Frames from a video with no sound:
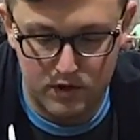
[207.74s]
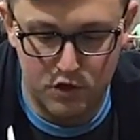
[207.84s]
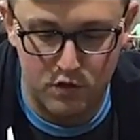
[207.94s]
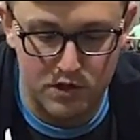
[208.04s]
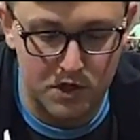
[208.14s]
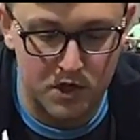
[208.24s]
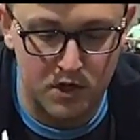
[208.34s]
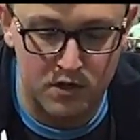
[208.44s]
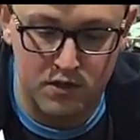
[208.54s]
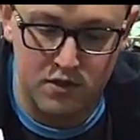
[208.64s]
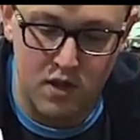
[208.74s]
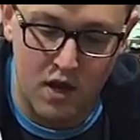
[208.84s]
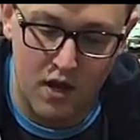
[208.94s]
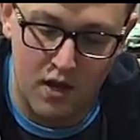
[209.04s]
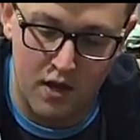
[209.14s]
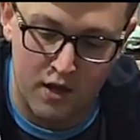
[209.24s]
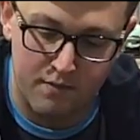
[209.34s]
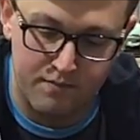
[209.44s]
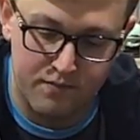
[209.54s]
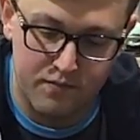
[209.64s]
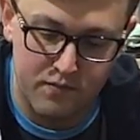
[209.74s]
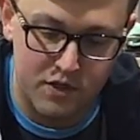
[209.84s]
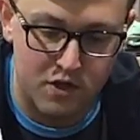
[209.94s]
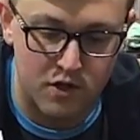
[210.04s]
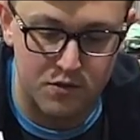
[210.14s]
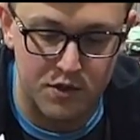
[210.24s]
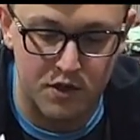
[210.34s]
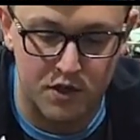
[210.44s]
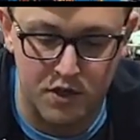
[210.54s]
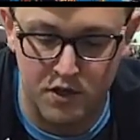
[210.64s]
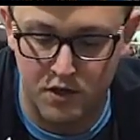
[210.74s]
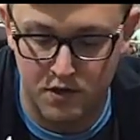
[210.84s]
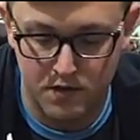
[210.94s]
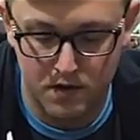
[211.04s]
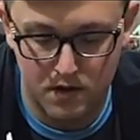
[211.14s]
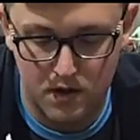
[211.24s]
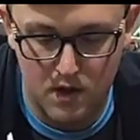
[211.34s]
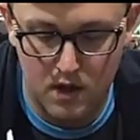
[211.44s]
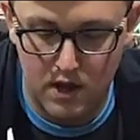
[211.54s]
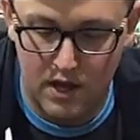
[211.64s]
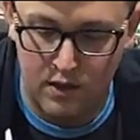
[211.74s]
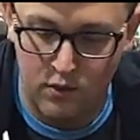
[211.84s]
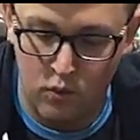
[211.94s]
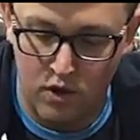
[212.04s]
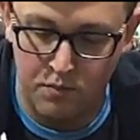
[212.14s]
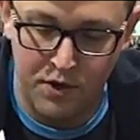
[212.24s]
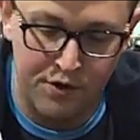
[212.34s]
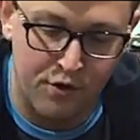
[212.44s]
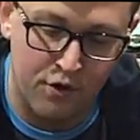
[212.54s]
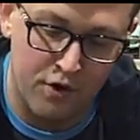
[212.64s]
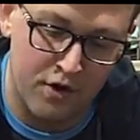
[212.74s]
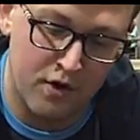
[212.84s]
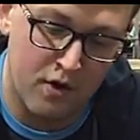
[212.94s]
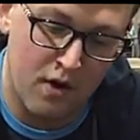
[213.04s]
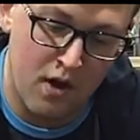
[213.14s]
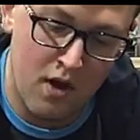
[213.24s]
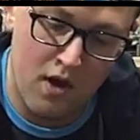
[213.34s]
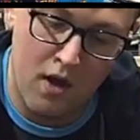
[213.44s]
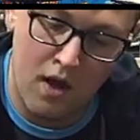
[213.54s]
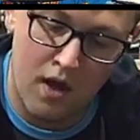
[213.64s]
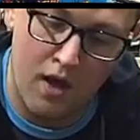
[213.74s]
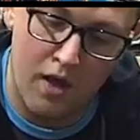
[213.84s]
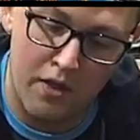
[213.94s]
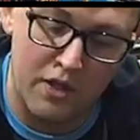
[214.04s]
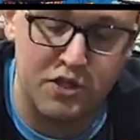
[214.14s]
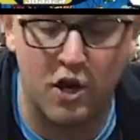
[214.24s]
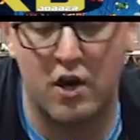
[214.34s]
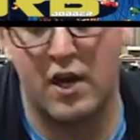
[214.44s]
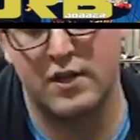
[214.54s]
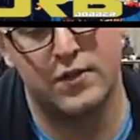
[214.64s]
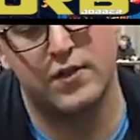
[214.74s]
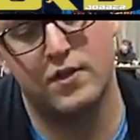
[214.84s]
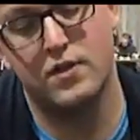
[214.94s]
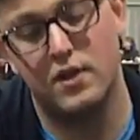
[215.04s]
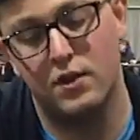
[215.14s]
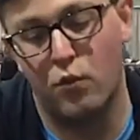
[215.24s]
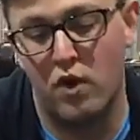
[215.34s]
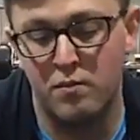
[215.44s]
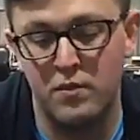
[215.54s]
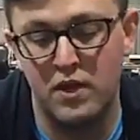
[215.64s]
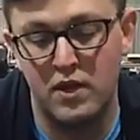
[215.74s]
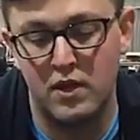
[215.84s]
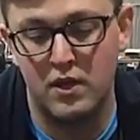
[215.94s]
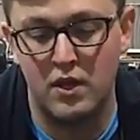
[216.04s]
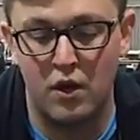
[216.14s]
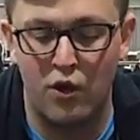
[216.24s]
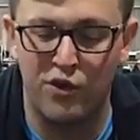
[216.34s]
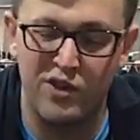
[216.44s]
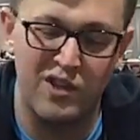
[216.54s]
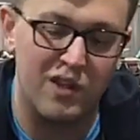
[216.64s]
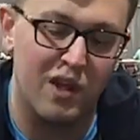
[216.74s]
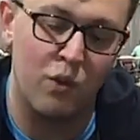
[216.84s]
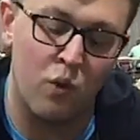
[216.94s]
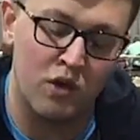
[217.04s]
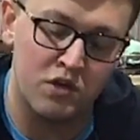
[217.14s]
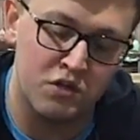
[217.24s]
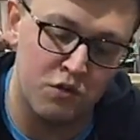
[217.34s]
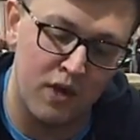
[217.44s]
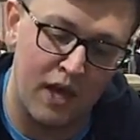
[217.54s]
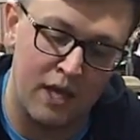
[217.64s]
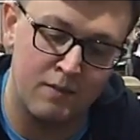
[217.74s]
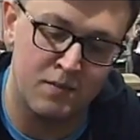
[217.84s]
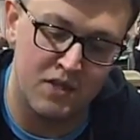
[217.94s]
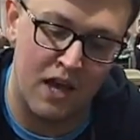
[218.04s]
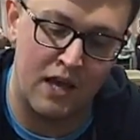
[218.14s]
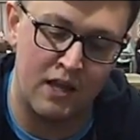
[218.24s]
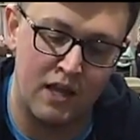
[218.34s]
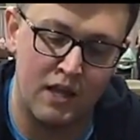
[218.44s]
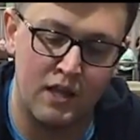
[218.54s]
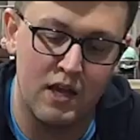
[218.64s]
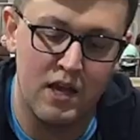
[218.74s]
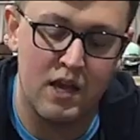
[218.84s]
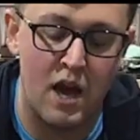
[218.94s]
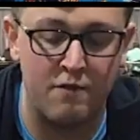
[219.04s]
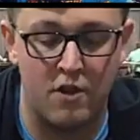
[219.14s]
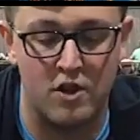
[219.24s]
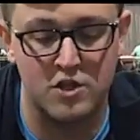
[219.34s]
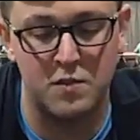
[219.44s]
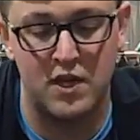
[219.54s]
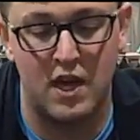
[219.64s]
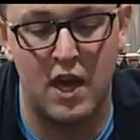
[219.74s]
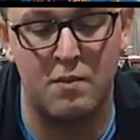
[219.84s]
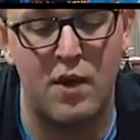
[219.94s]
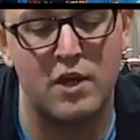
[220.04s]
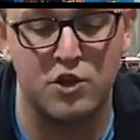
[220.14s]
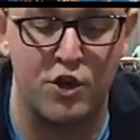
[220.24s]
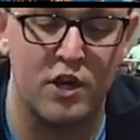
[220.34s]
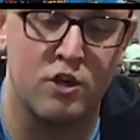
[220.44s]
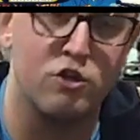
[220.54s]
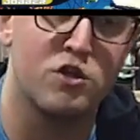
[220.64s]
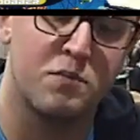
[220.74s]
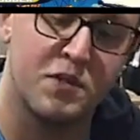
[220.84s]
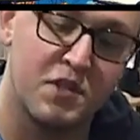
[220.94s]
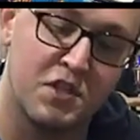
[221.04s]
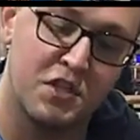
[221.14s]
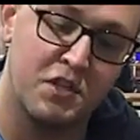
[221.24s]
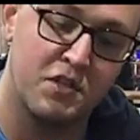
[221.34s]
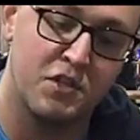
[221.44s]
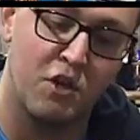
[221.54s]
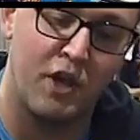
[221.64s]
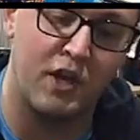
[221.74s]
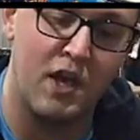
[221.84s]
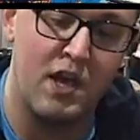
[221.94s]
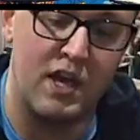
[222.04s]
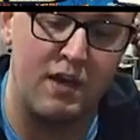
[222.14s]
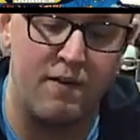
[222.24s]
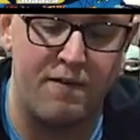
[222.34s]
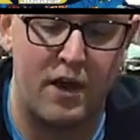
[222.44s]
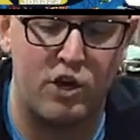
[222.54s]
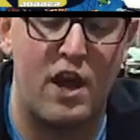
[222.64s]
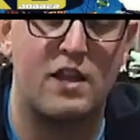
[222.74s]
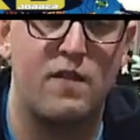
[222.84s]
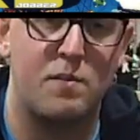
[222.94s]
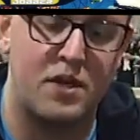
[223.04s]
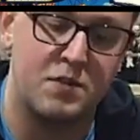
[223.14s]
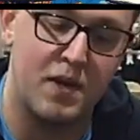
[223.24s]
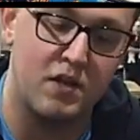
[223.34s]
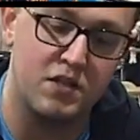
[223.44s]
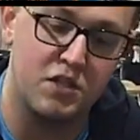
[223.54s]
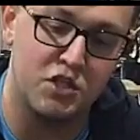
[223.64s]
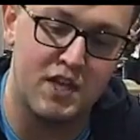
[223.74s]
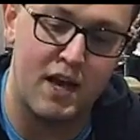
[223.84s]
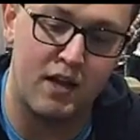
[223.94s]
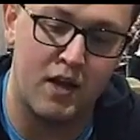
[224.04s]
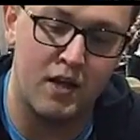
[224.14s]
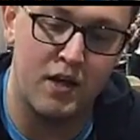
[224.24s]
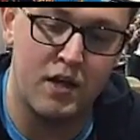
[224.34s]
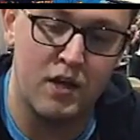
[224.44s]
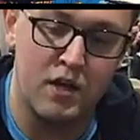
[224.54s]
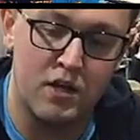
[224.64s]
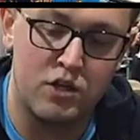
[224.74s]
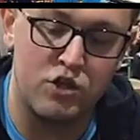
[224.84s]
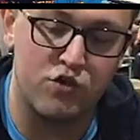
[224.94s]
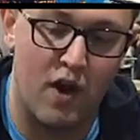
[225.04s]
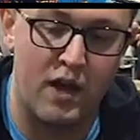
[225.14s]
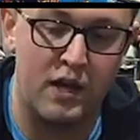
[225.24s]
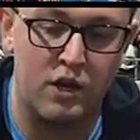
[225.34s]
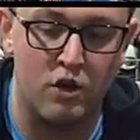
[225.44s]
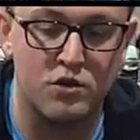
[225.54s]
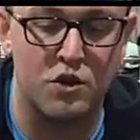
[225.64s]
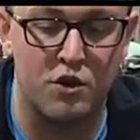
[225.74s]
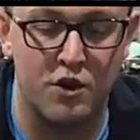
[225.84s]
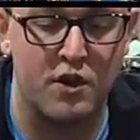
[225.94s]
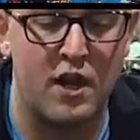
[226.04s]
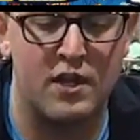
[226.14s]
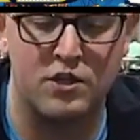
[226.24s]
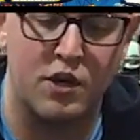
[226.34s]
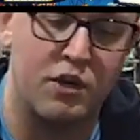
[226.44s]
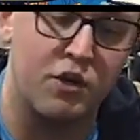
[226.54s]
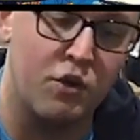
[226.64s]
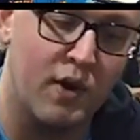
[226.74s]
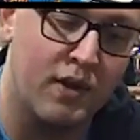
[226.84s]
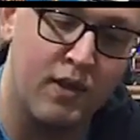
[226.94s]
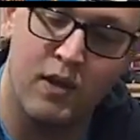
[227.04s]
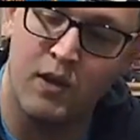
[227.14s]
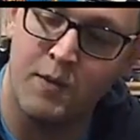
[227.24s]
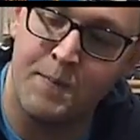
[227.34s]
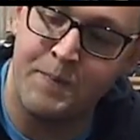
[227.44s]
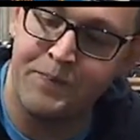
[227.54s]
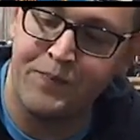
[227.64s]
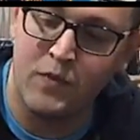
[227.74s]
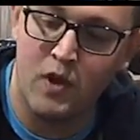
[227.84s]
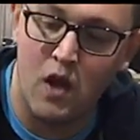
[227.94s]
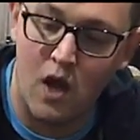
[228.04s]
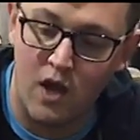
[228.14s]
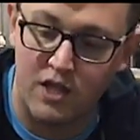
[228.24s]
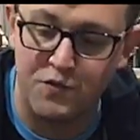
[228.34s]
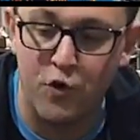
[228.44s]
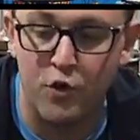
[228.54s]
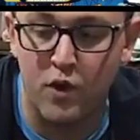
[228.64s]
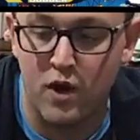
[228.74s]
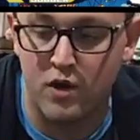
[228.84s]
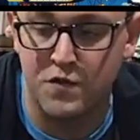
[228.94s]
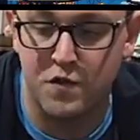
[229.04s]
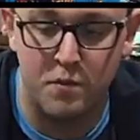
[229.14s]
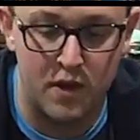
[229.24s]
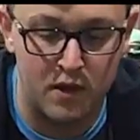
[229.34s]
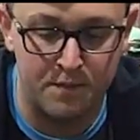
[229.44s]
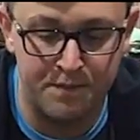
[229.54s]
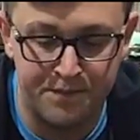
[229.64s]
2 Returns. This card's really good, and 1 Imperial Order. This card it won me only like 1 or 2 games, and it kind of lost me a game, but I was already in a losing position. So like even if I could activate my spells, he just had a Giant Ghost Ogre in hand, so I couldn't do anything. That's 41 cards for the main.